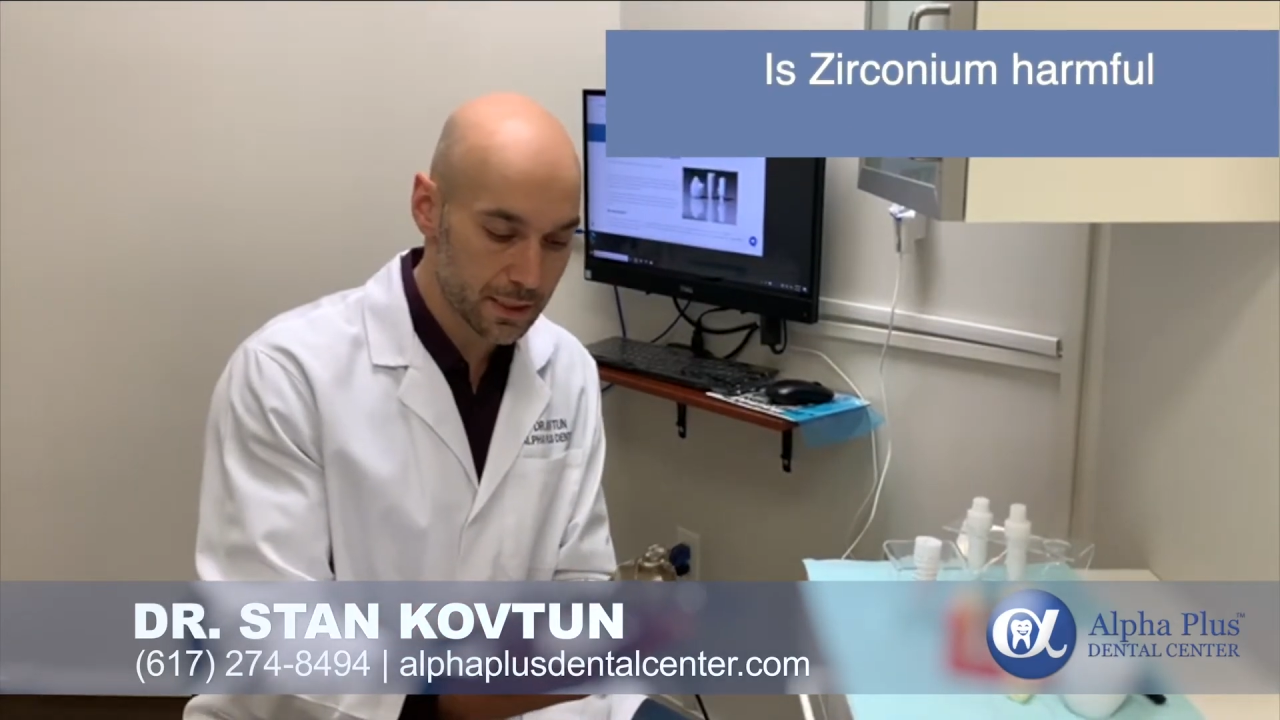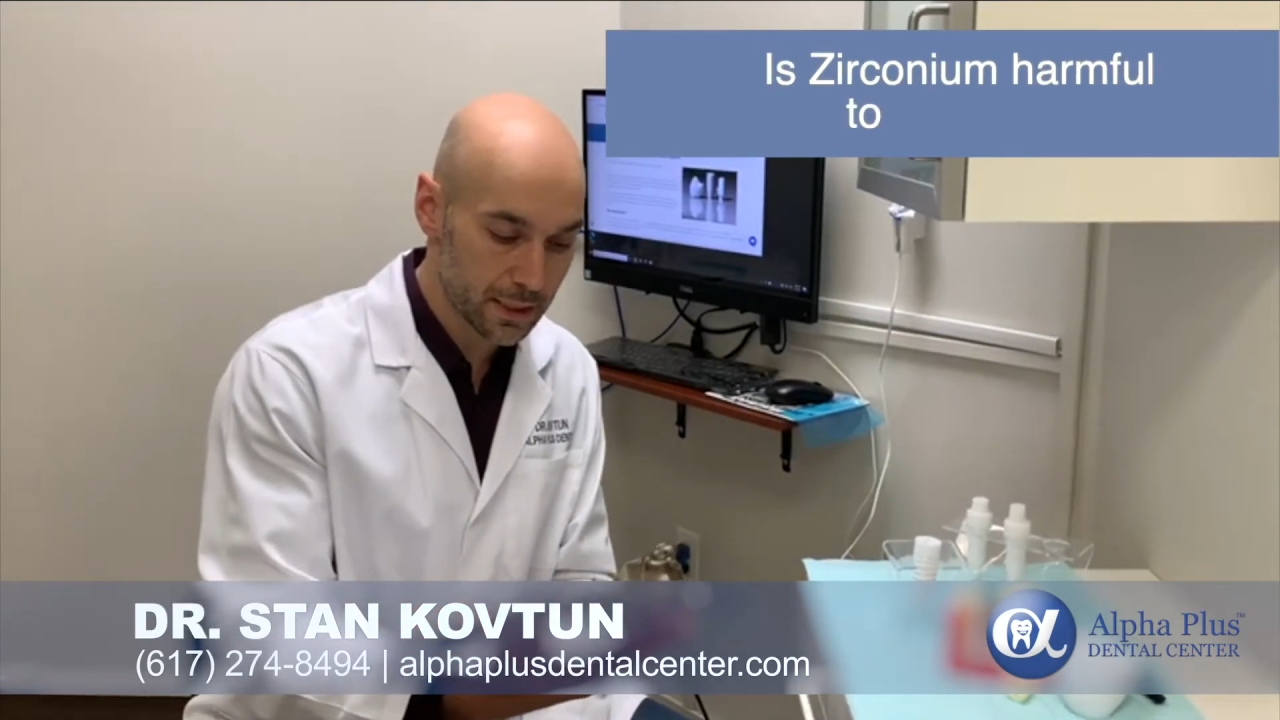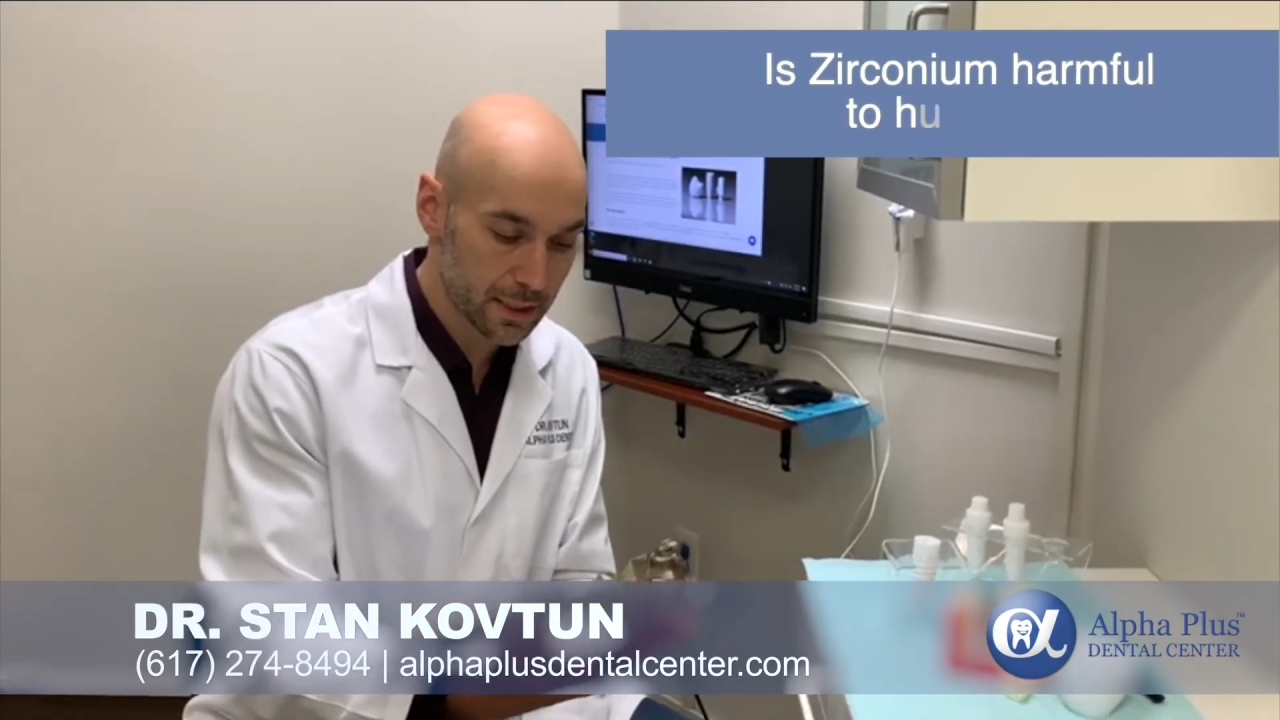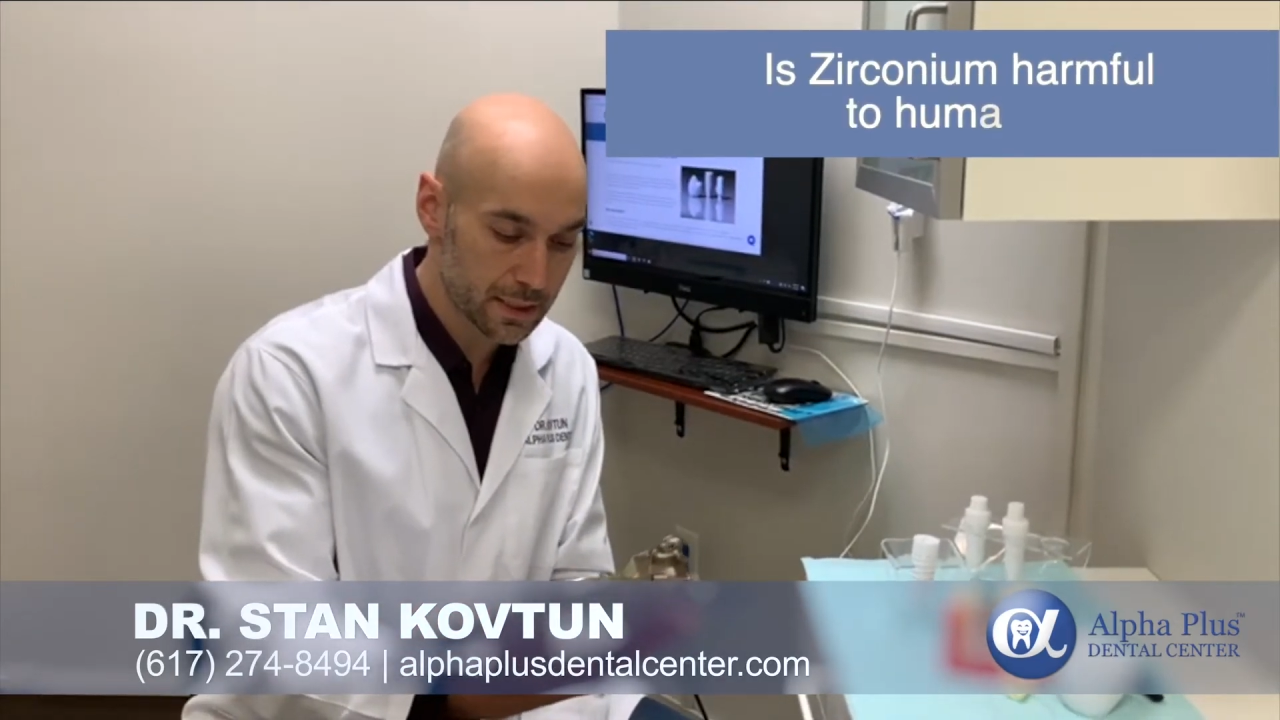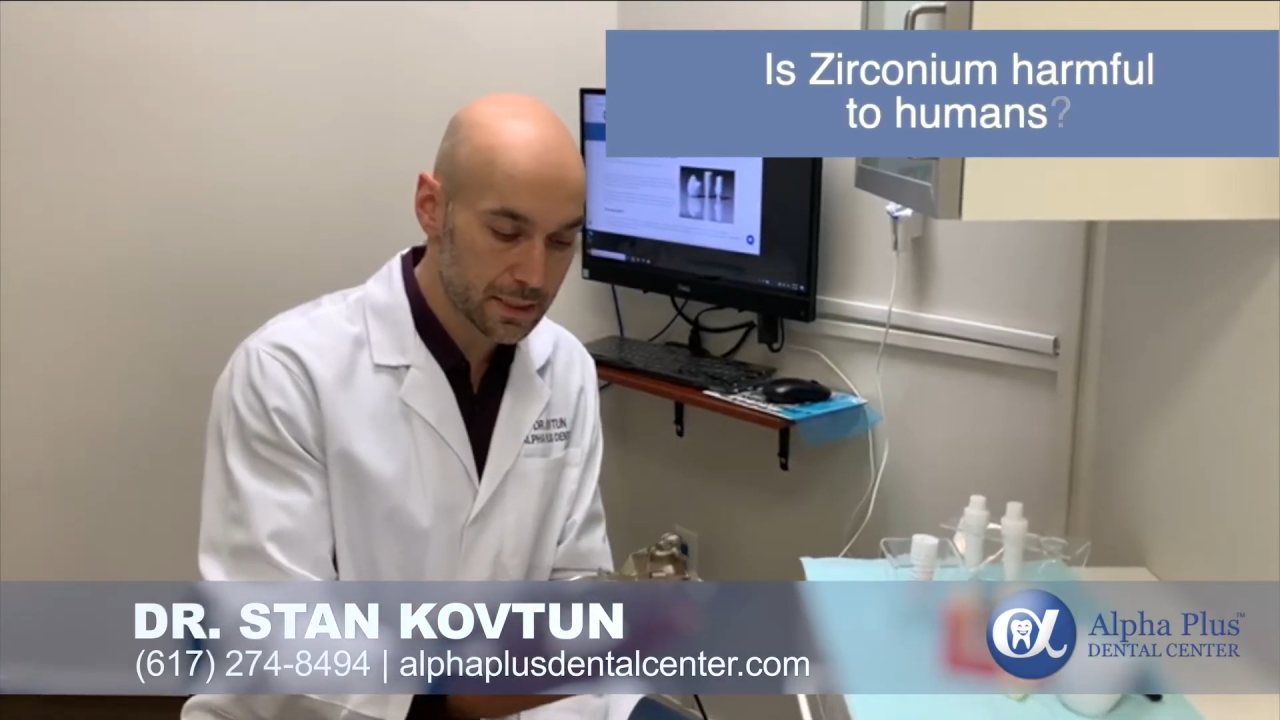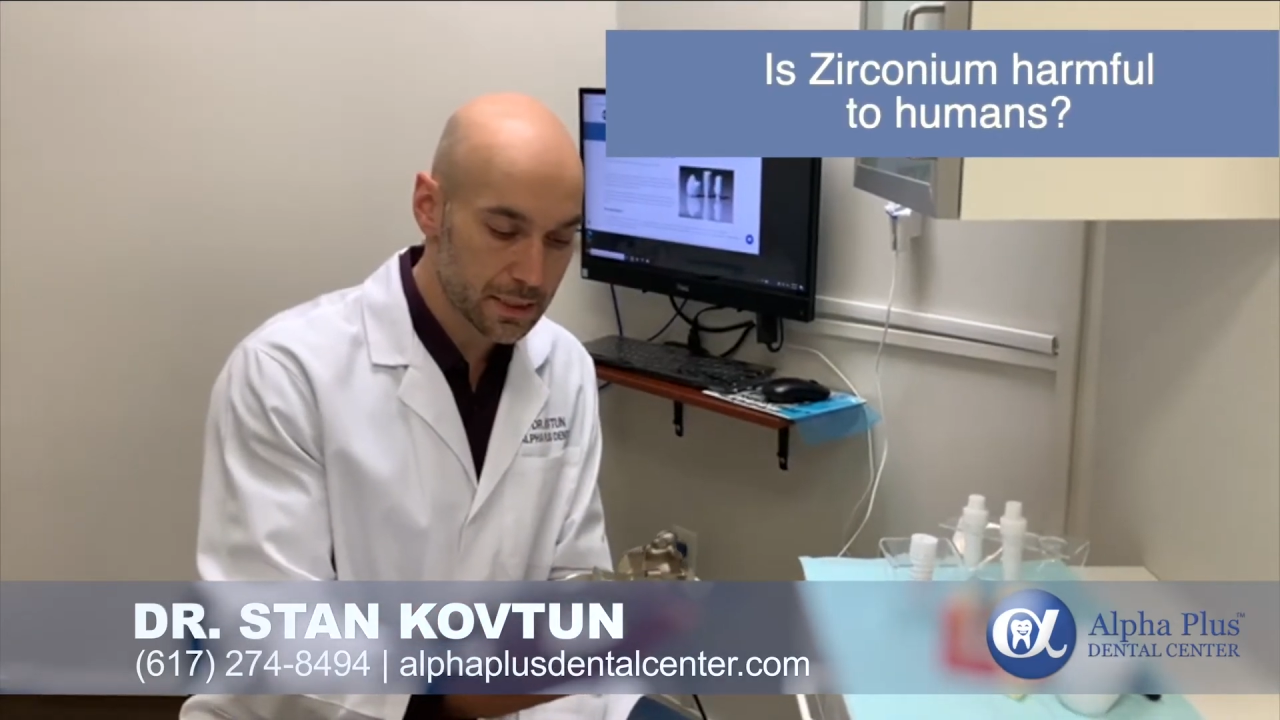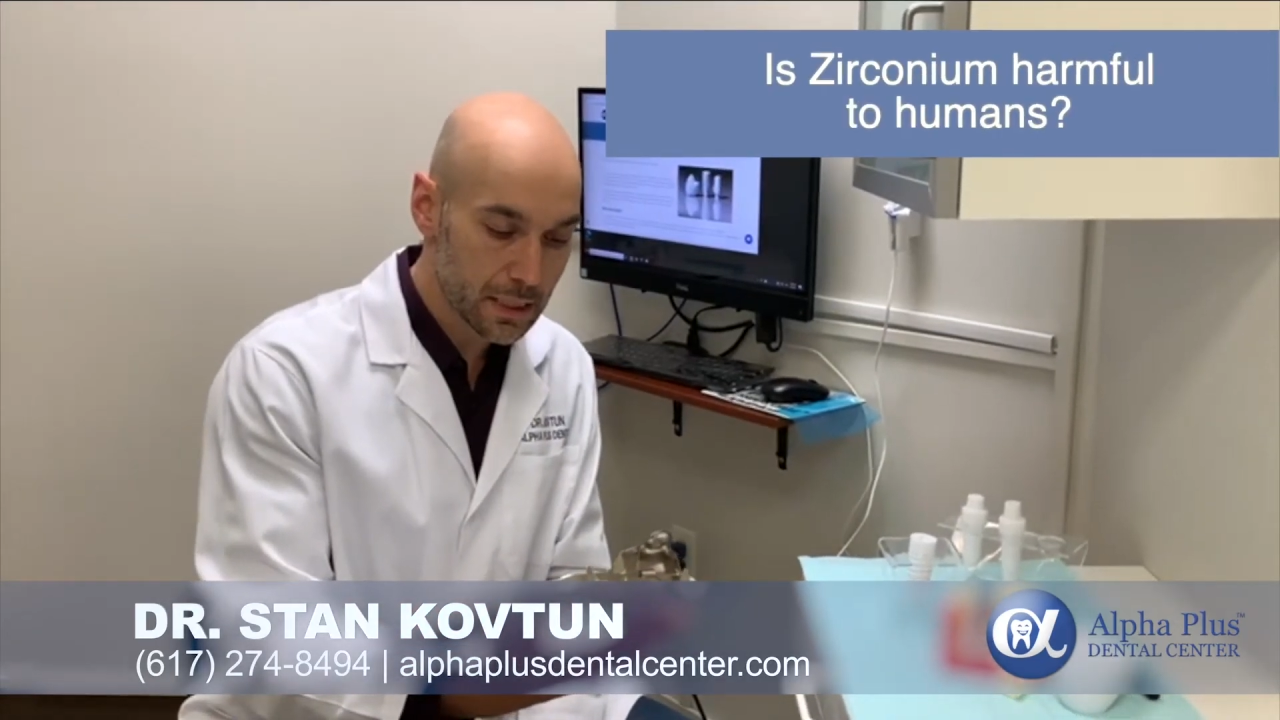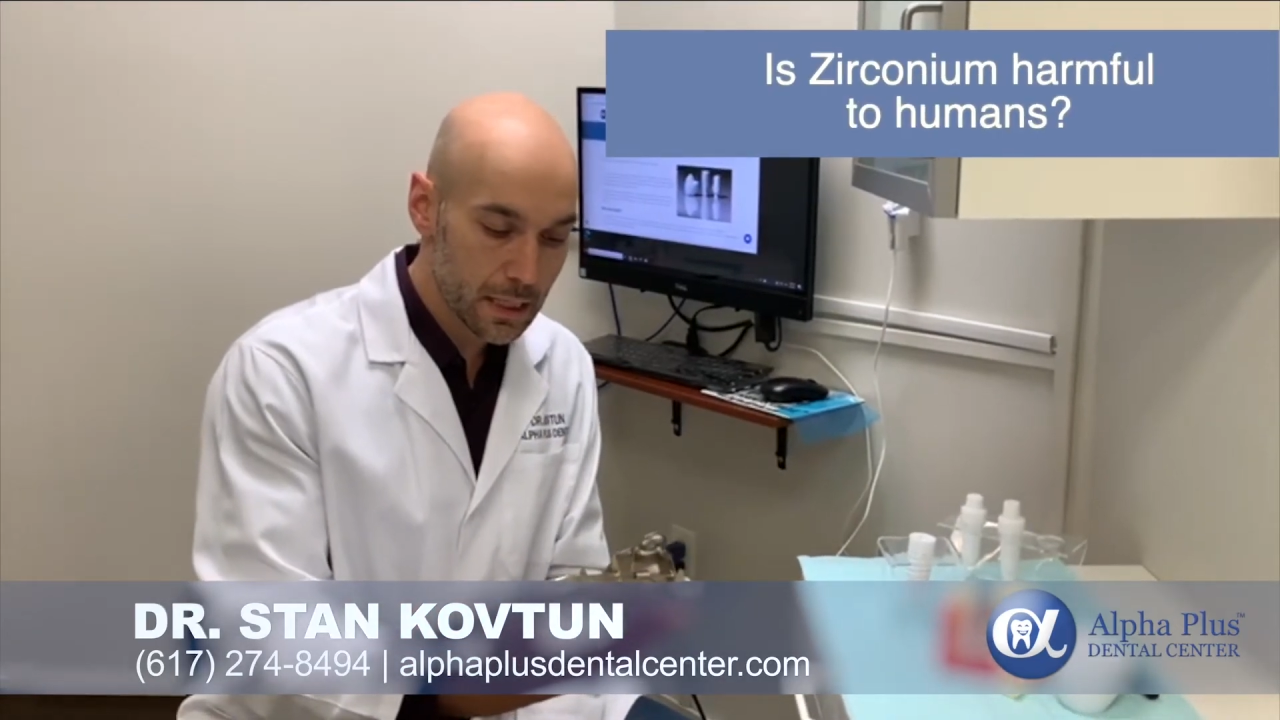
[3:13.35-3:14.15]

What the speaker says: is